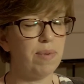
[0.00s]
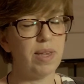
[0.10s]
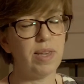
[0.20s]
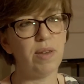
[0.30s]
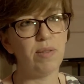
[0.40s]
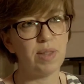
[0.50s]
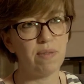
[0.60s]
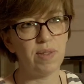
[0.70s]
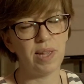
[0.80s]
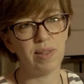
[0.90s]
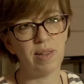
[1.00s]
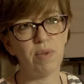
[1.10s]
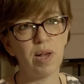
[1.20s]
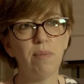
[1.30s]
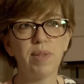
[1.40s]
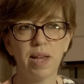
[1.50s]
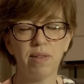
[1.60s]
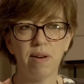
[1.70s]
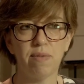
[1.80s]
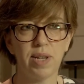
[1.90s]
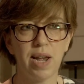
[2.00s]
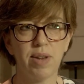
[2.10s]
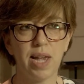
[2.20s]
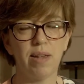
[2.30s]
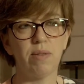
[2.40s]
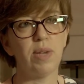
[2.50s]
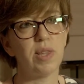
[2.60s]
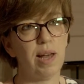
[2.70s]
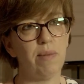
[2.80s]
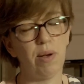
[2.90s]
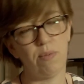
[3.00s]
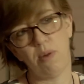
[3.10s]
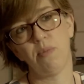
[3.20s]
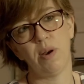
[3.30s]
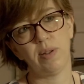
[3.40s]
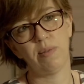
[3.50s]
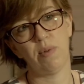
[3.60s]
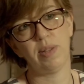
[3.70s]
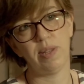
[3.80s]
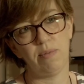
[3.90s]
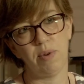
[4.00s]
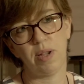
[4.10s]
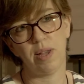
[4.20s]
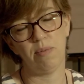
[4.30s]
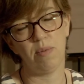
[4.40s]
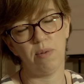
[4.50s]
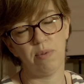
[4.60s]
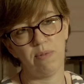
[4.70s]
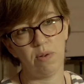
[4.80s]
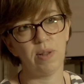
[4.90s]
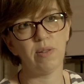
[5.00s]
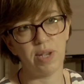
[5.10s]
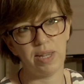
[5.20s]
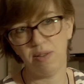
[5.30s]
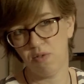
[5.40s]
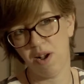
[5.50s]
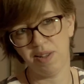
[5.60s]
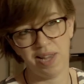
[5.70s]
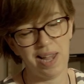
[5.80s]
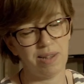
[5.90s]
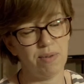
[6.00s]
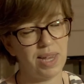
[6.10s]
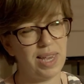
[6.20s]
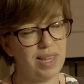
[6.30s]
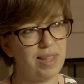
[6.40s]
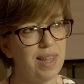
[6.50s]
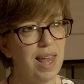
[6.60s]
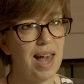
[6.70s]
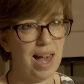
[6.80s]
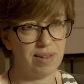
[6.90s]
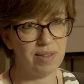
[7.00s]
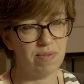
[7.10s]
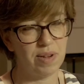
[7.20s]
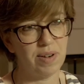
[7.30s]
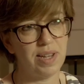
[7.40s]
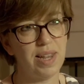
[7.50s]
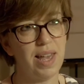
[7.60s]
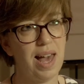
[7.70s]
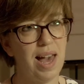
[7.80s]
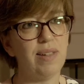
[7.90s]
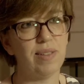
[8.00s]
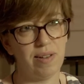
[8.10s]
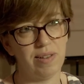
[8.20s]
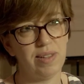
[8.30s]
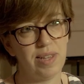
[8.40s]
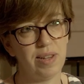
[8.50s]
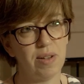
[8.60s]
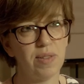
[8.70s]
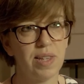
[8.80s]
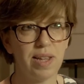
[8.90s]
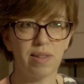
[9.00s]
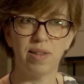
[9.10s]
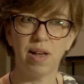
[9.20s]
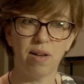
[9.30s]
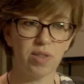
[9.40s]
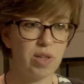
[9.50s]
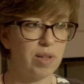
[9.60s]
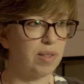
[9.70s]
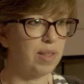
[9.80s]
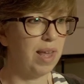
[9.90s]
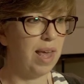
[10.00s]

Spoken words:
use different things, and then we come together every now and again and we chat about what worked and what didn't work. And what we've all agreed in Drogheda anyway is active learning, hands-on, you know, that it's not just